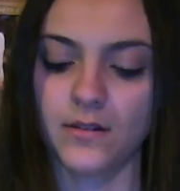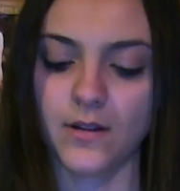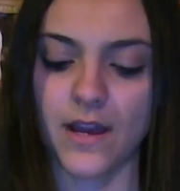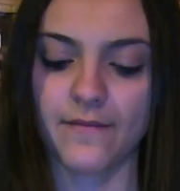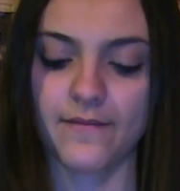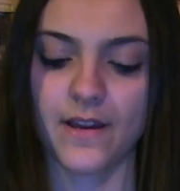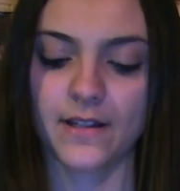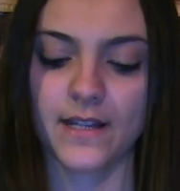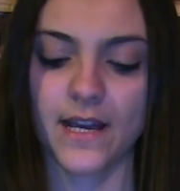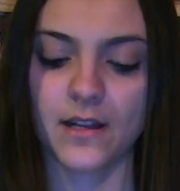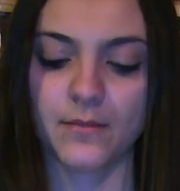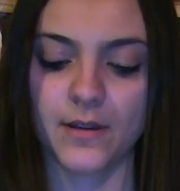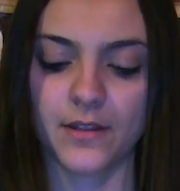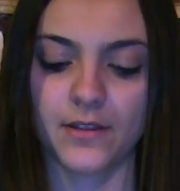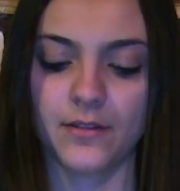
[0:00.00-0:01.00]
I found out
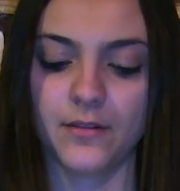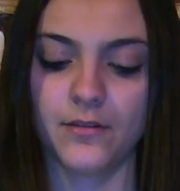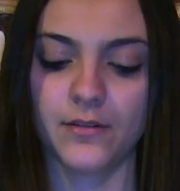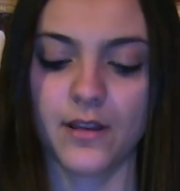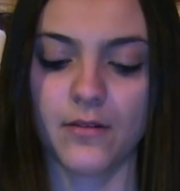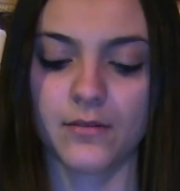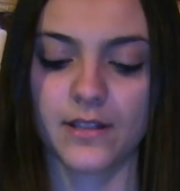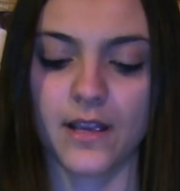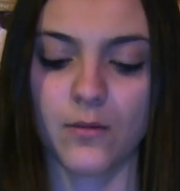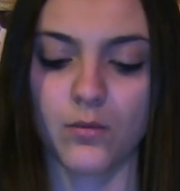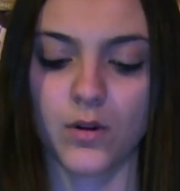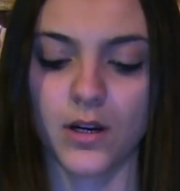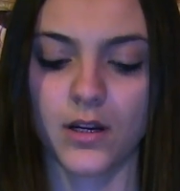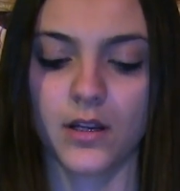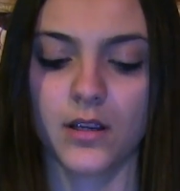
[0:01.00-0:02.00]
about the news. I was at
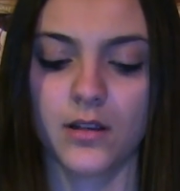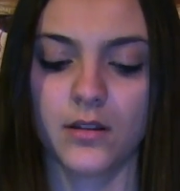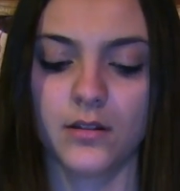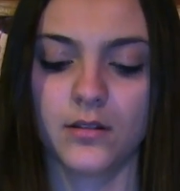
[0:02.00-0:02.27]
work.